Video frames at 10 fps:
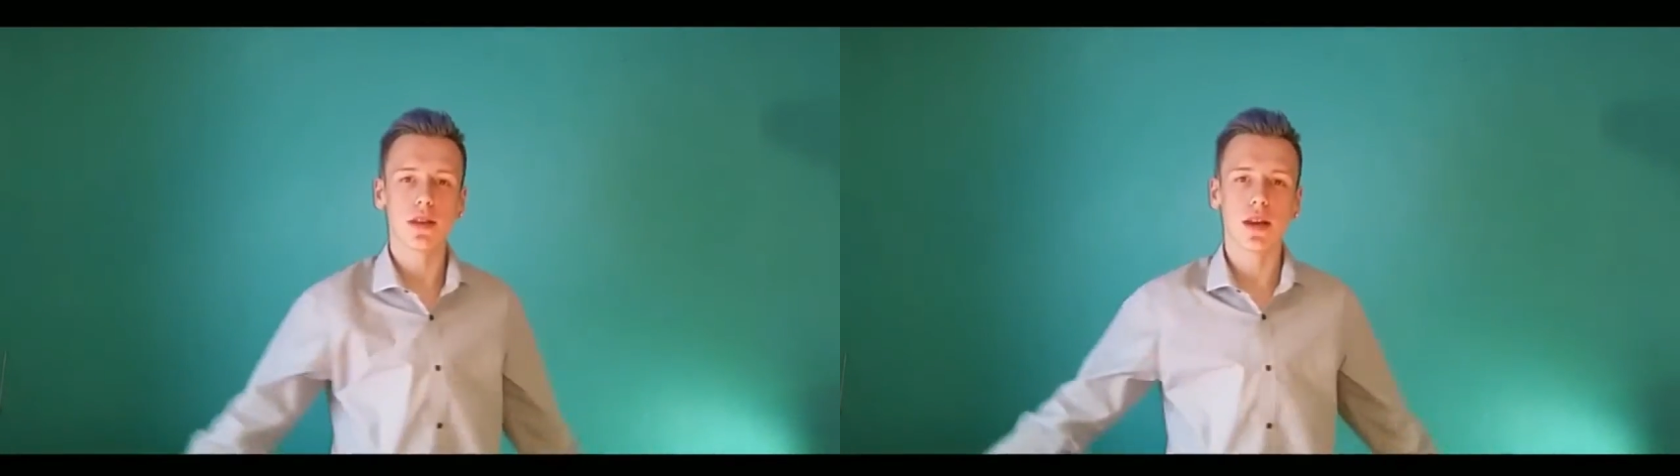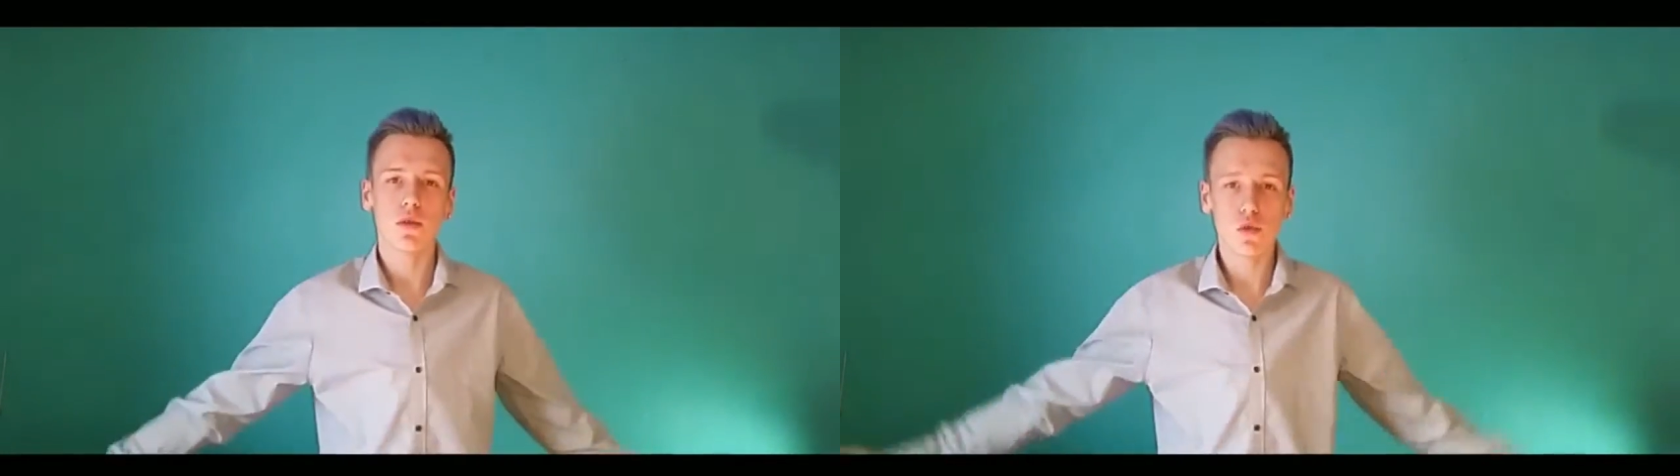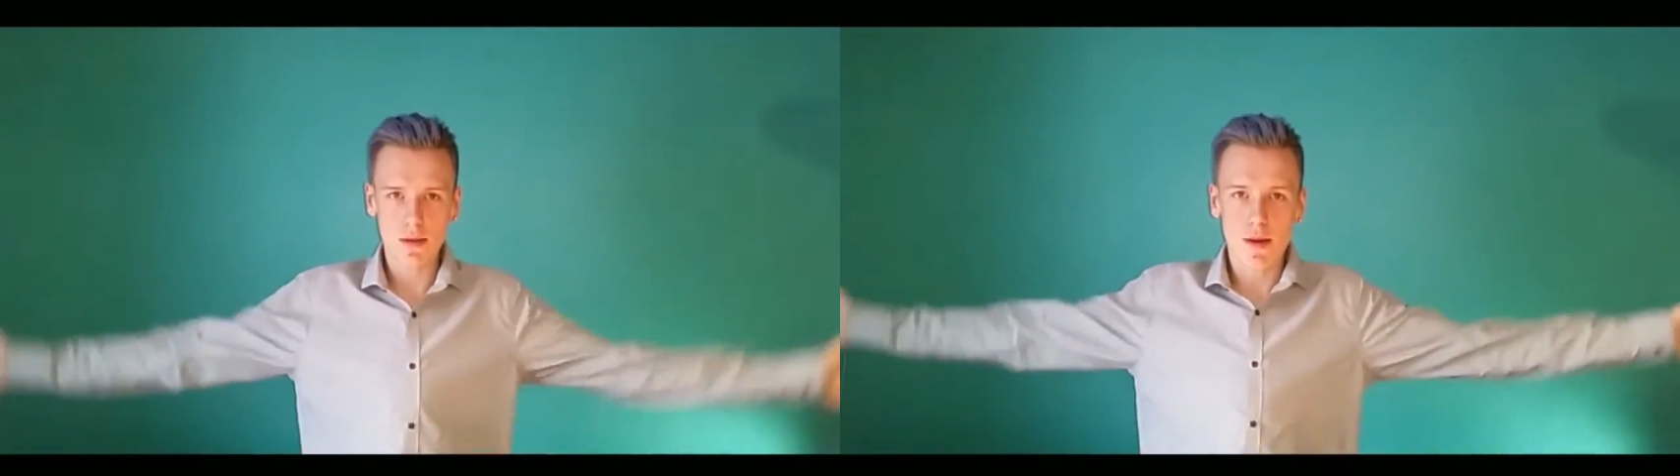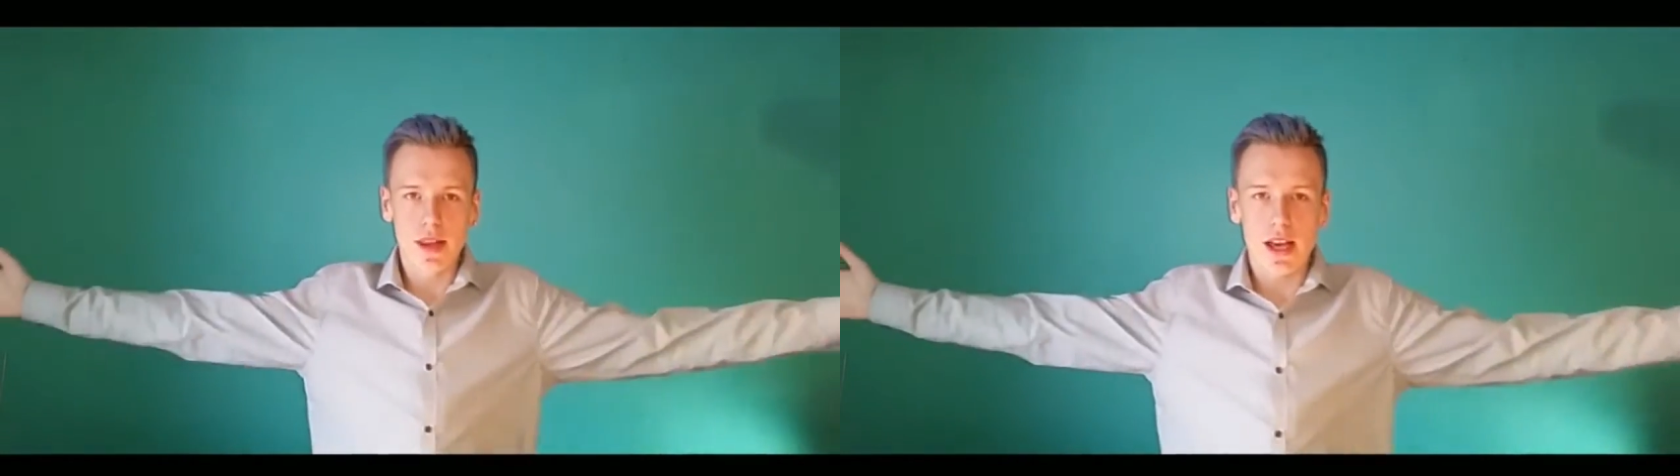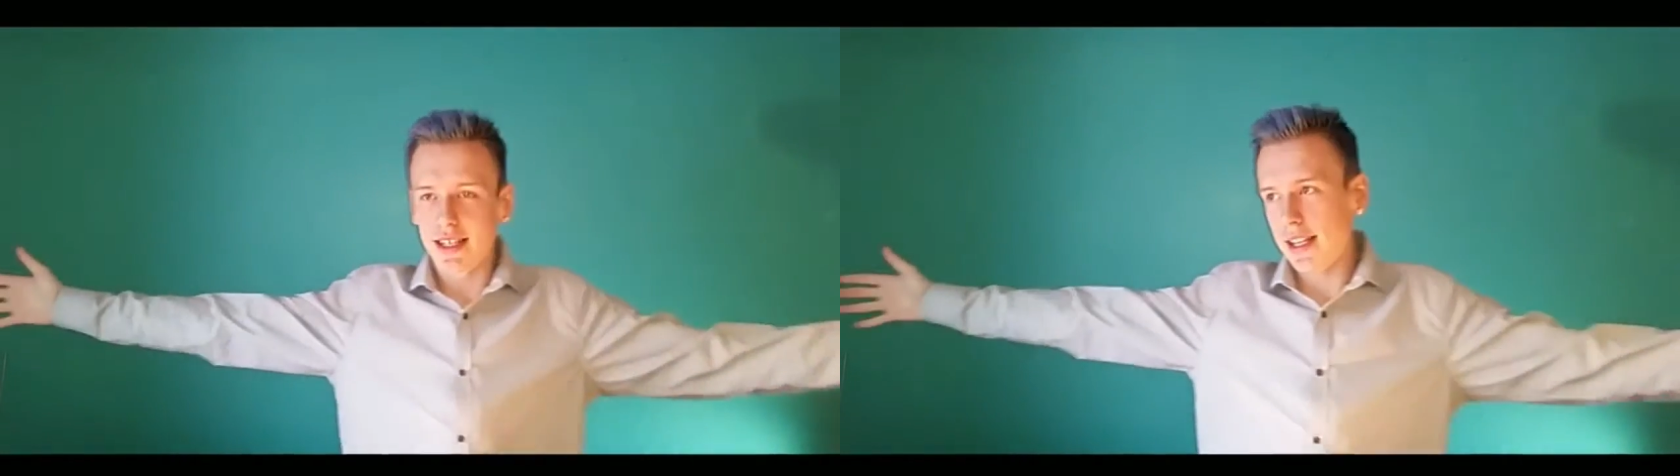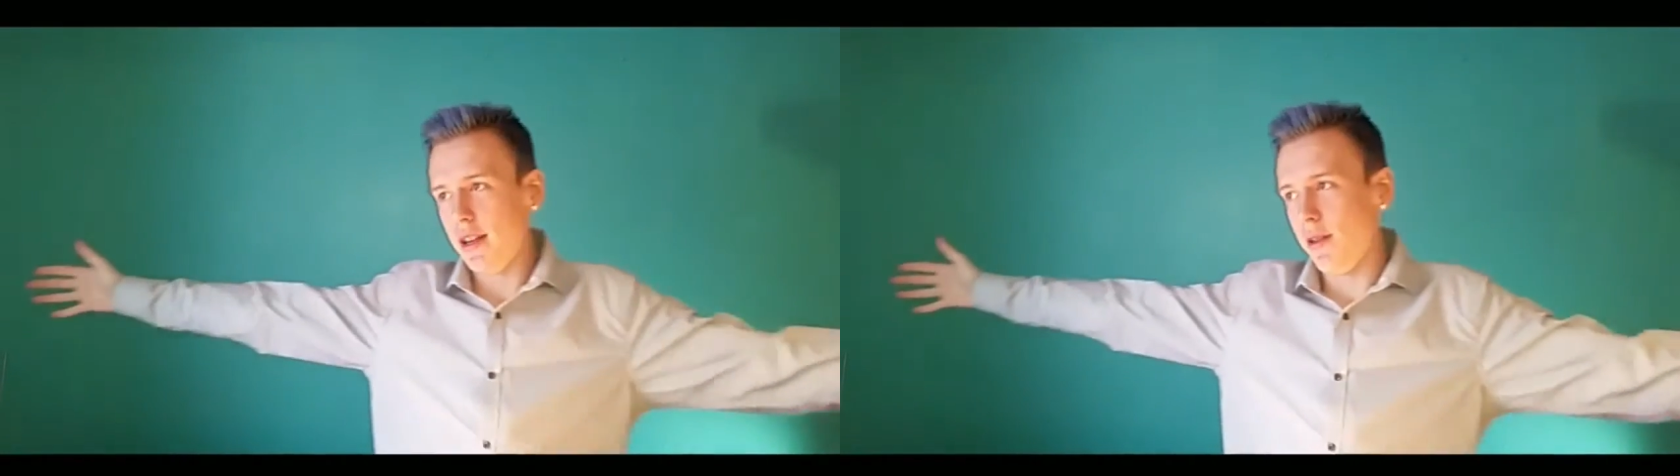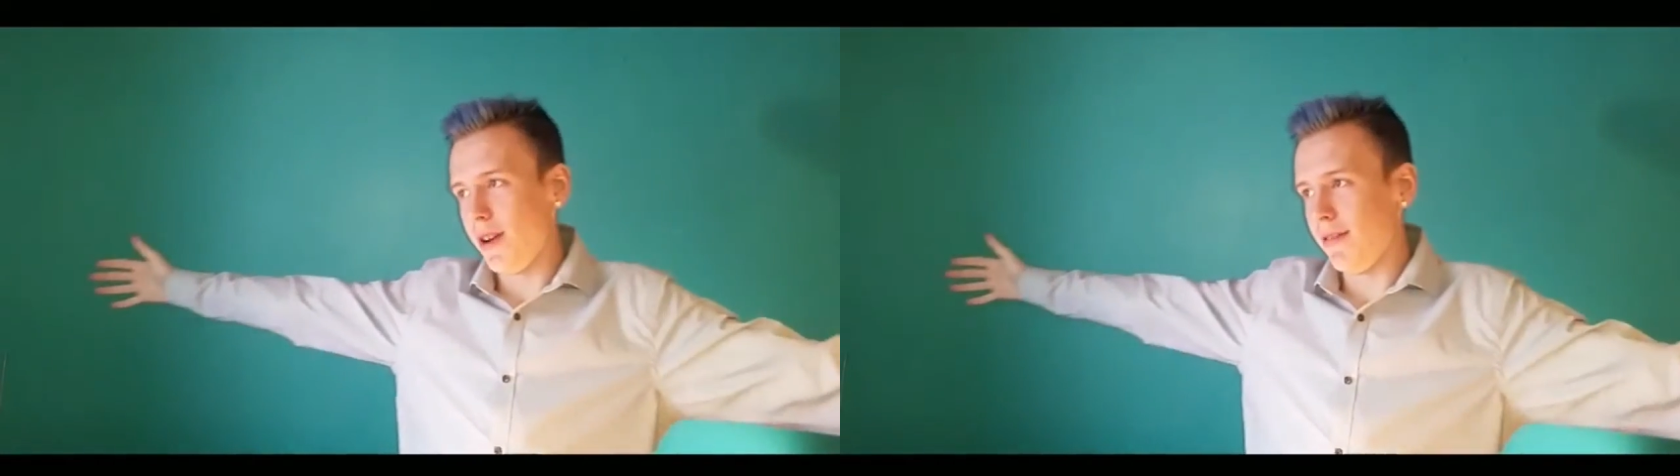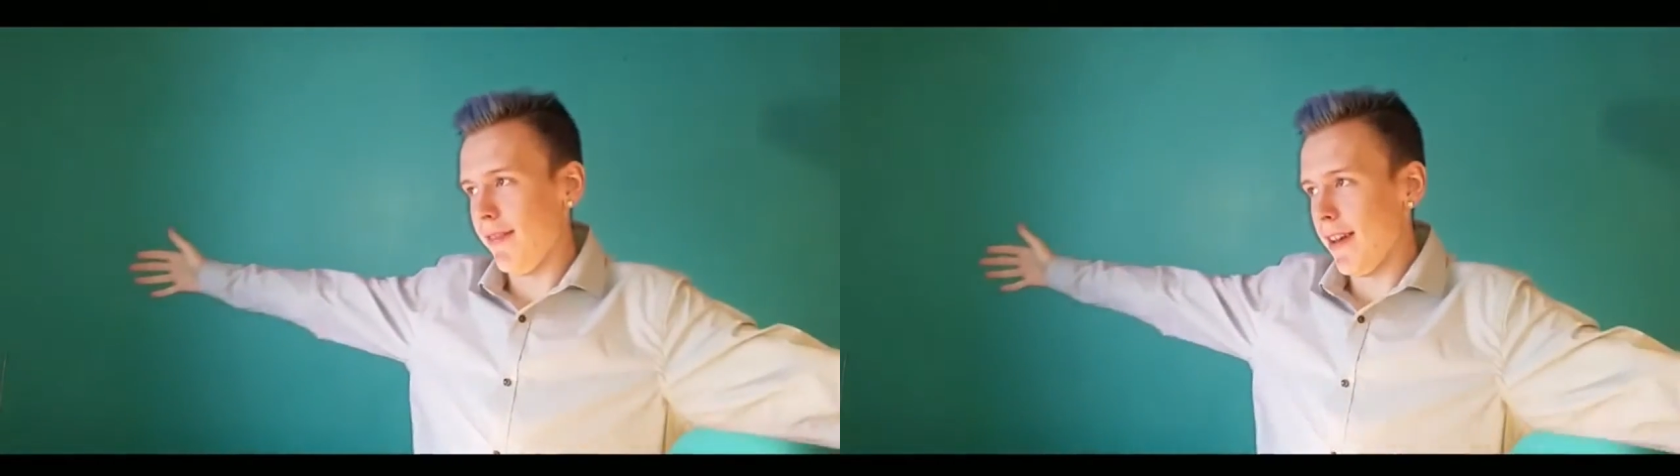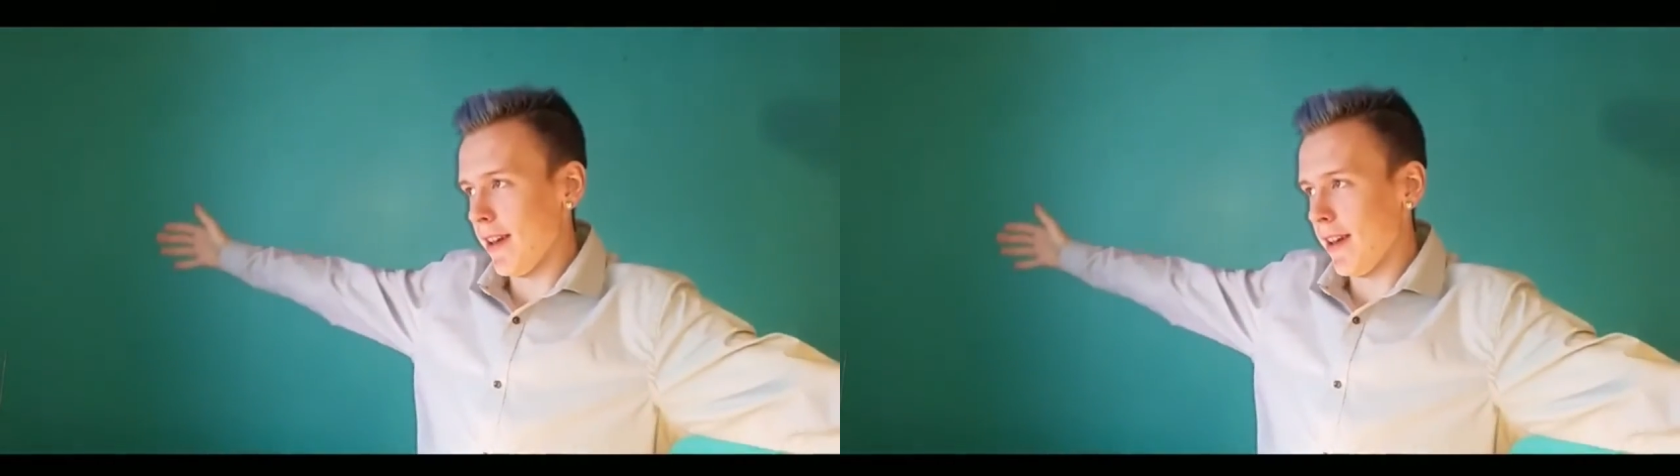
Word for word: with that? Who'd come up with that? It's like, you know what?